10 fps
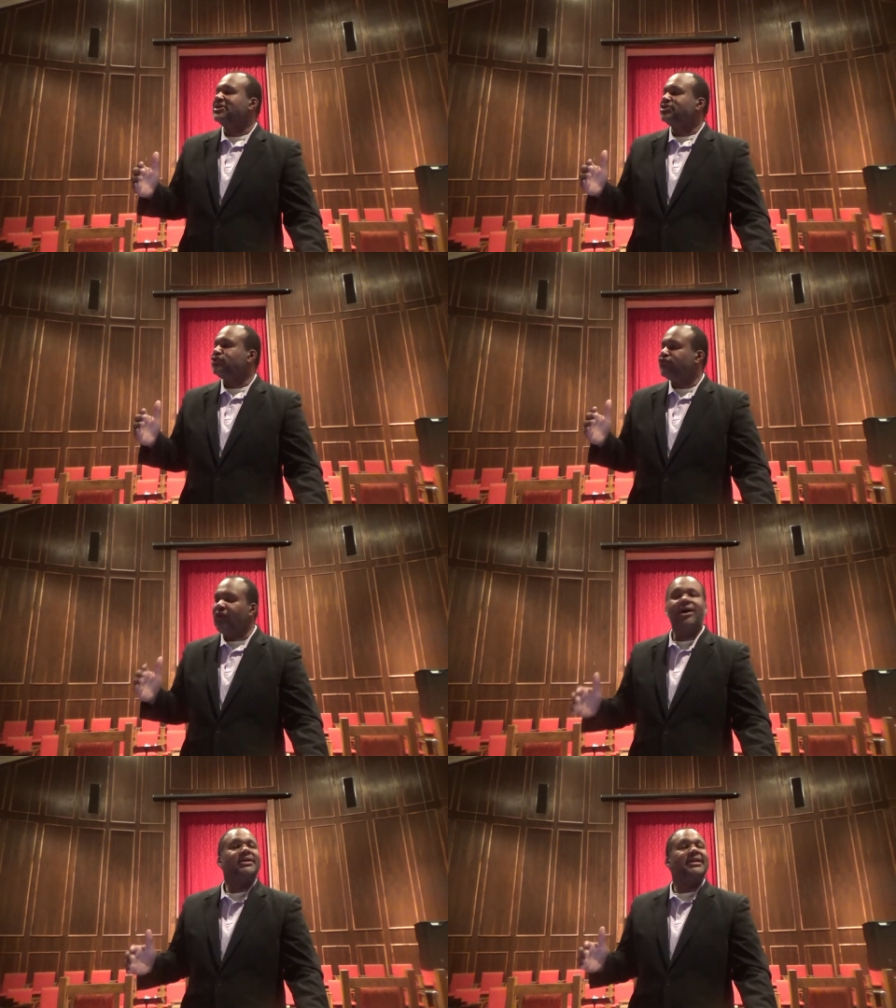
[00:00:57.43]

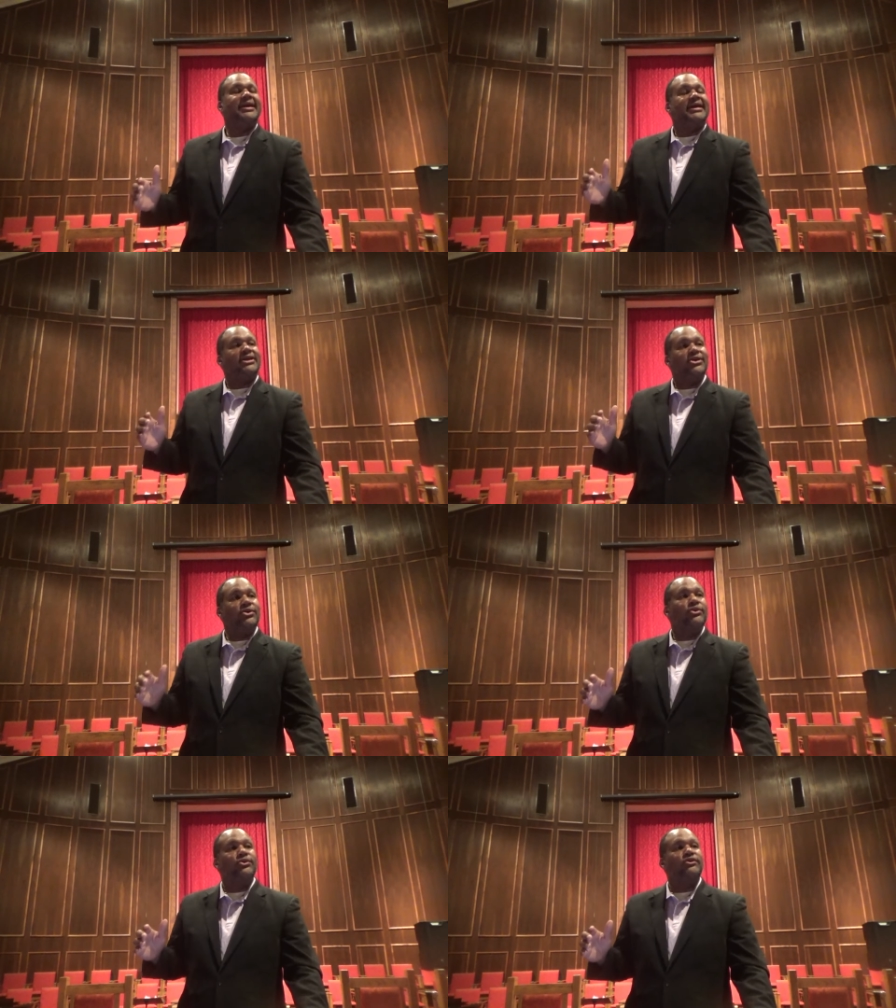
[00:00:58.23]
struggling and
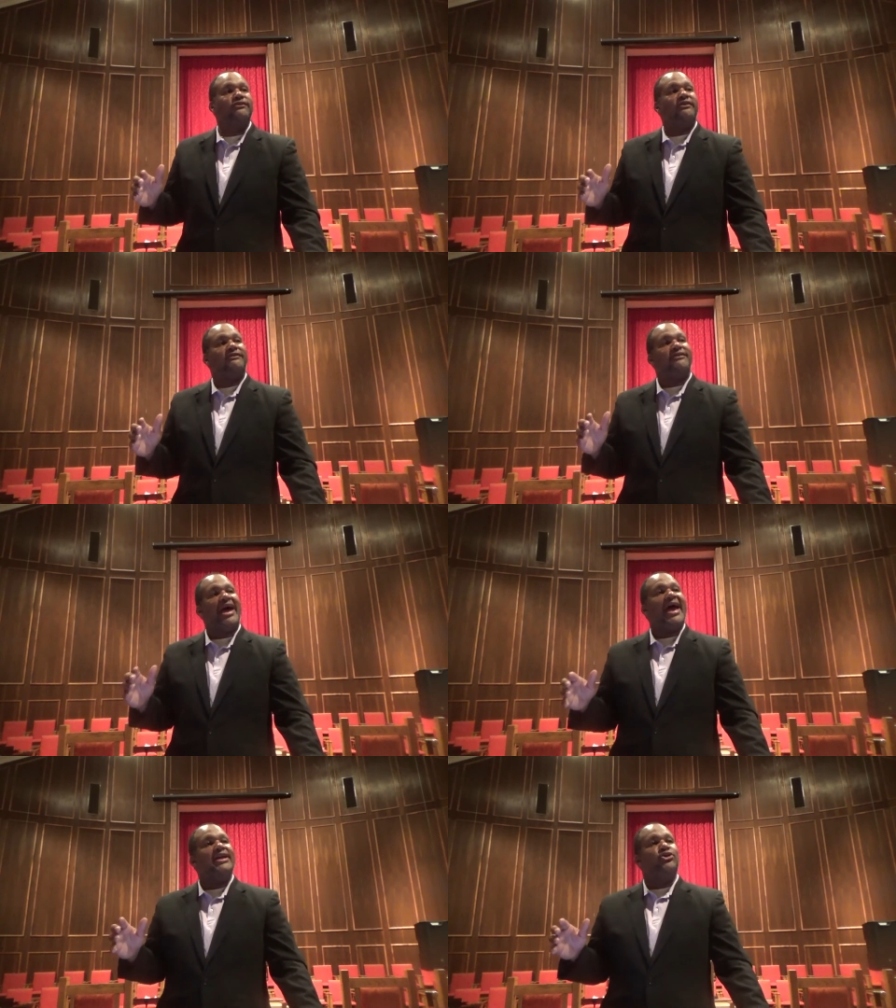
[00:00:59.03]
used for
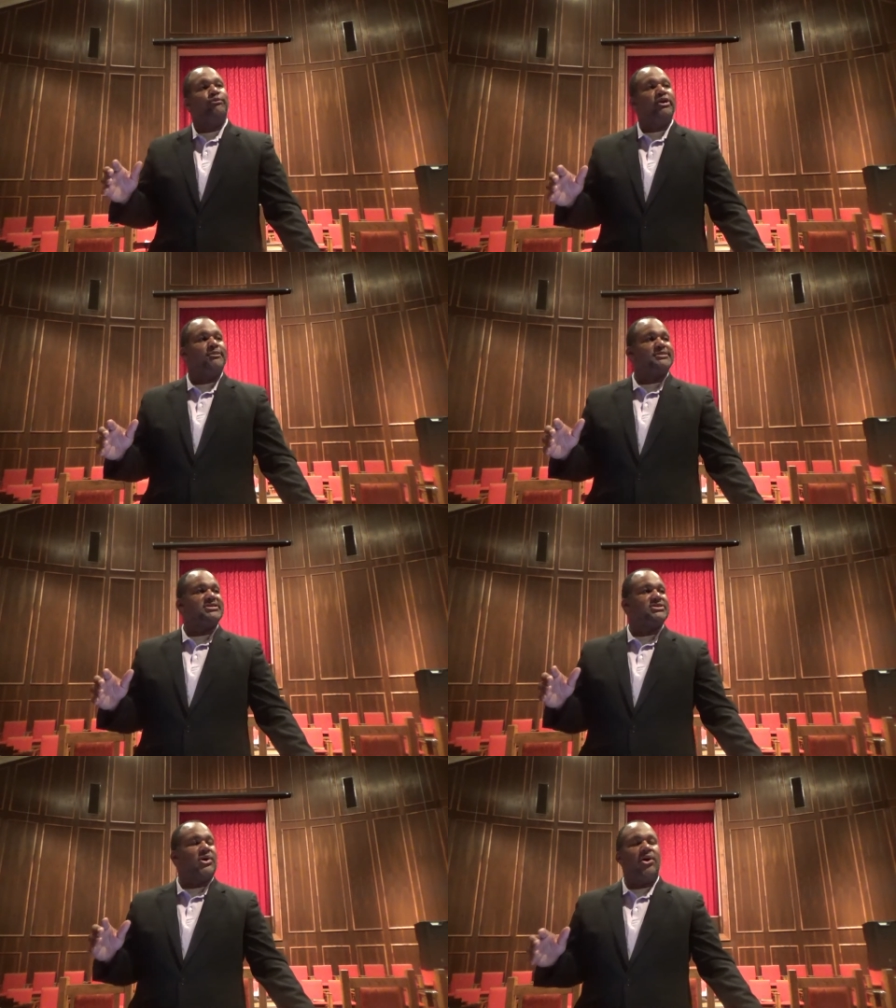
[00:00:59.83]
value
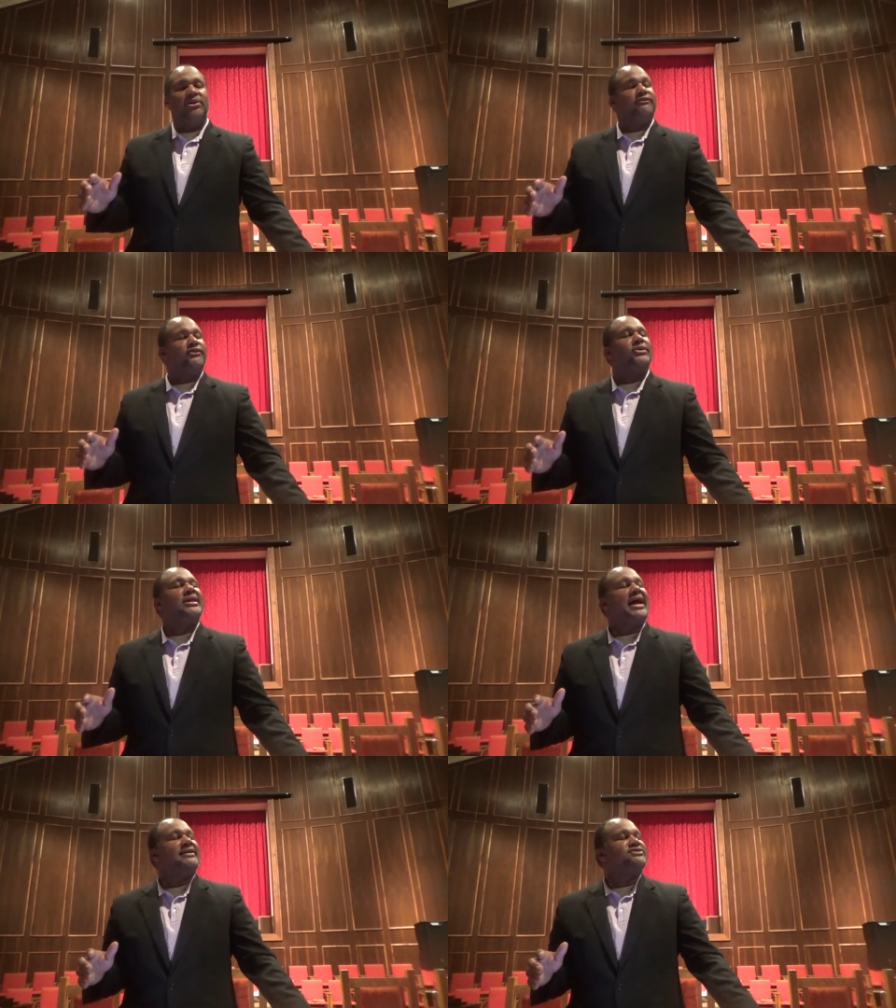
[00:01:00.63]
purposes. All of her
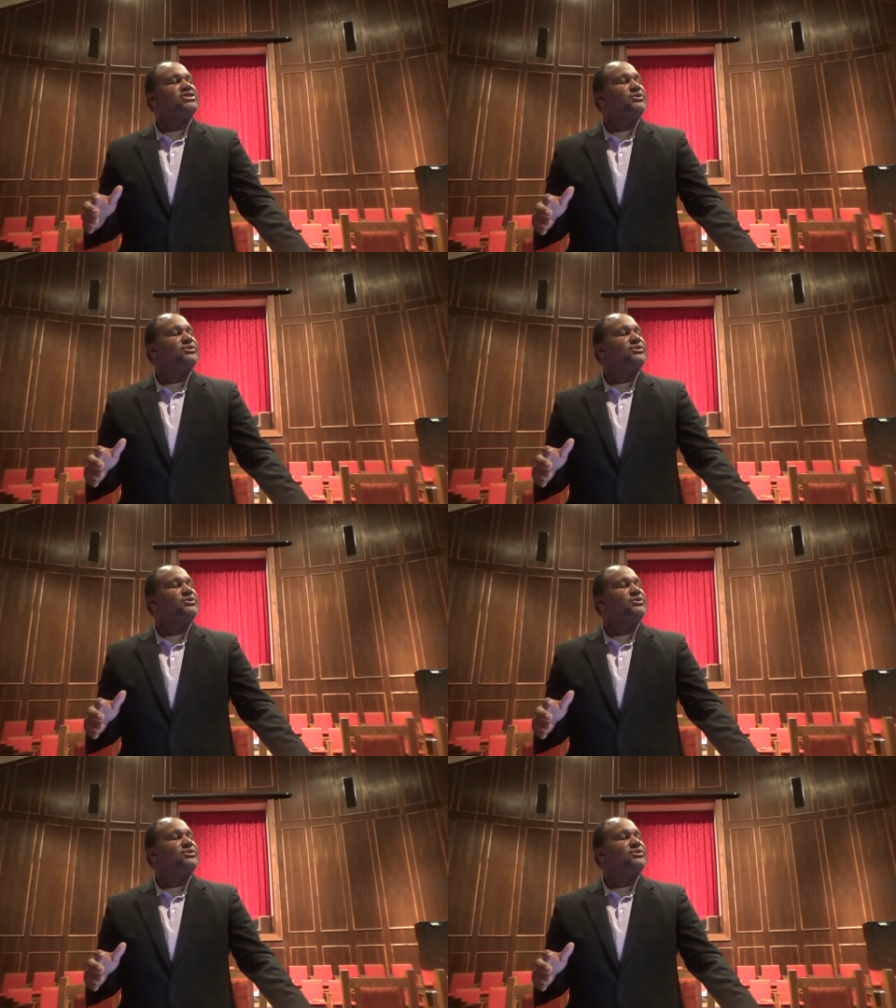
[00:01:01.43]
life, she